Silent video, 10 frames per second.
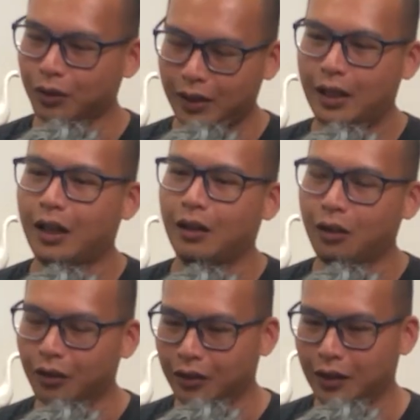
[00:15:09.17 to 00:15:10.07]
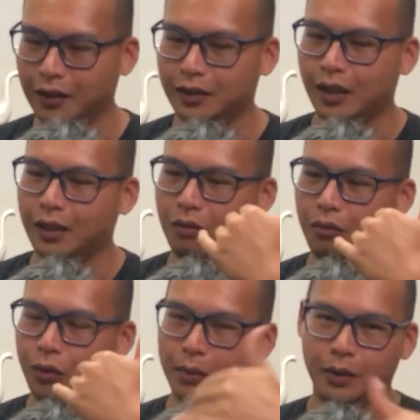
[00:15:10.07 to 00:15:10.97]
say that a lot of things that
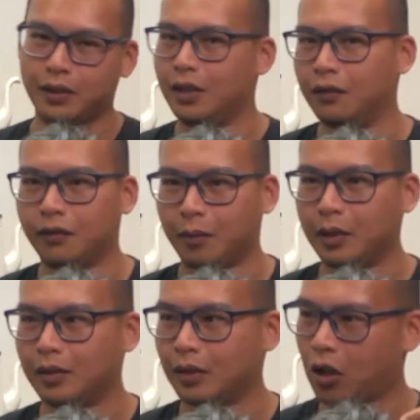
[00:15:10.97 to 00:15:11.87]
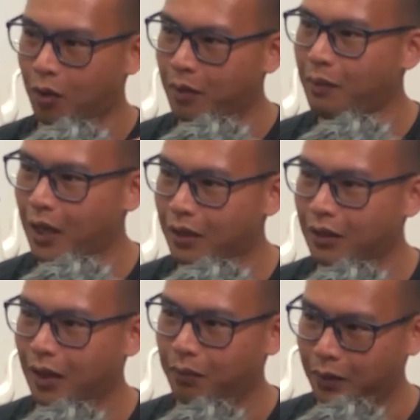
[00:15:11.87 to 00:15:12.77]
we perceive, that means the common man
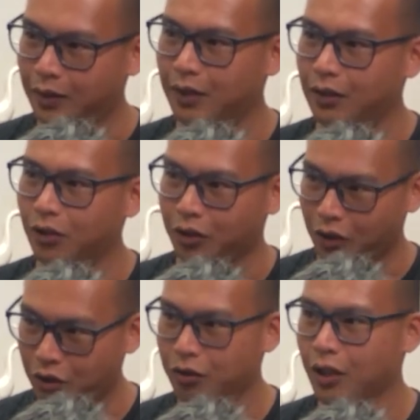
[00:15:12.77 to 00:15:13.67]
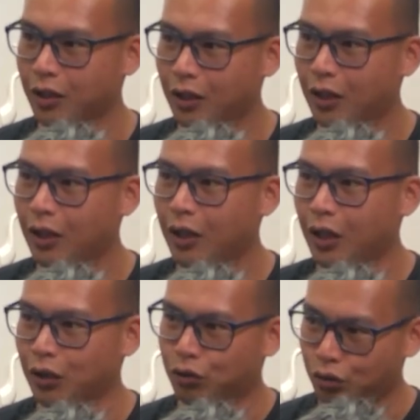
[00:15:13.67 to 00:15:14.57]
that perceives on the street
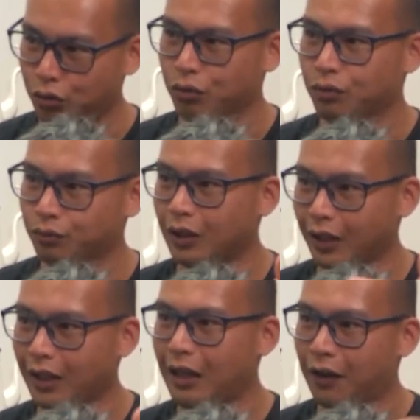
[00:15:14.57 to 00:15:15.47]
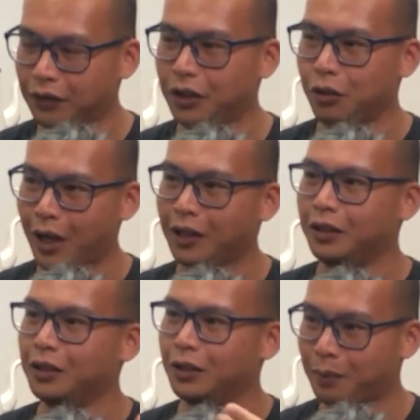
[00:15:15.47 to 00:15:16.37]
is true. Okay, after you
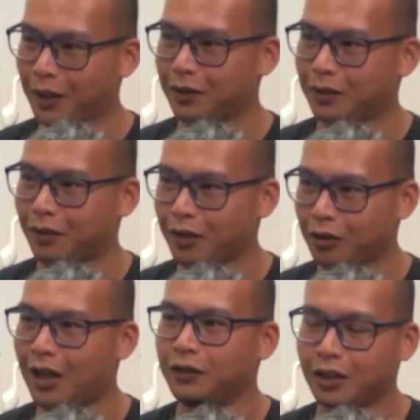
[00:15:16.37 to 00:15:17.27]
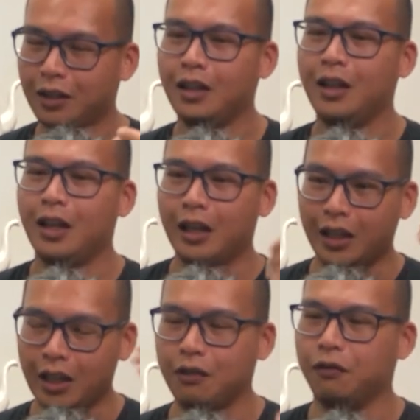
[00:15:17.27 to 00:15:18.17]
enter the space, right? So after
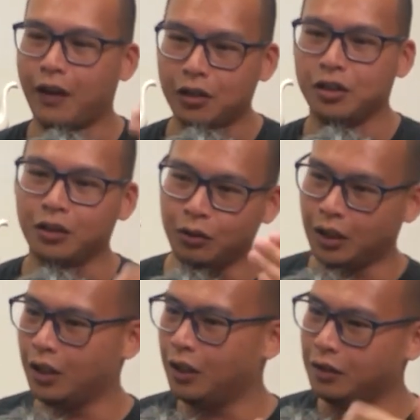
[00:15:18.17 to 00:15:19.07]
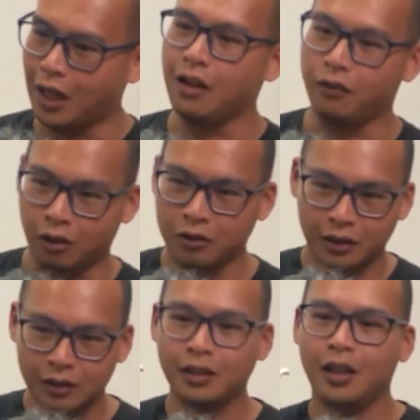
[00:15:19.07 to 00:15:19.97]
Kyith venture into the dark
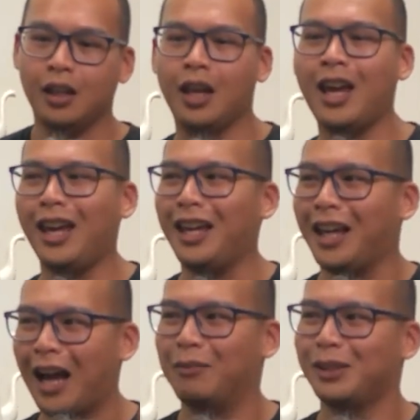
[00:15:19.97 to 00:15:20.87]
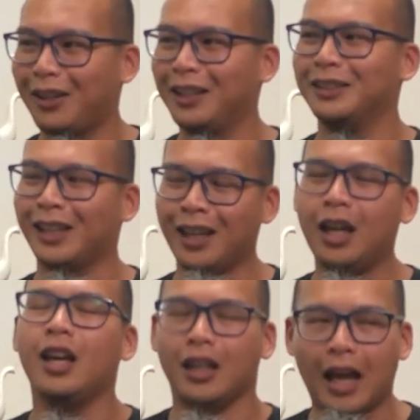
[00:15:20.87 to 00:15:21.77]
forest, he comes out and say,
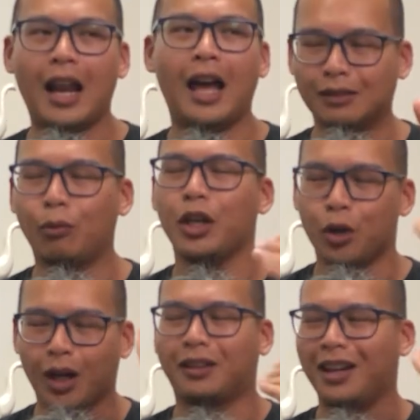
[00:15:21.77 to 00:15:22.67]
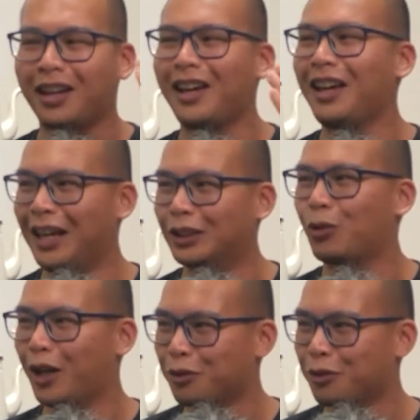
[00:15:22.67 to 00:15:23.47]
yeah lah, what you are thinking is quite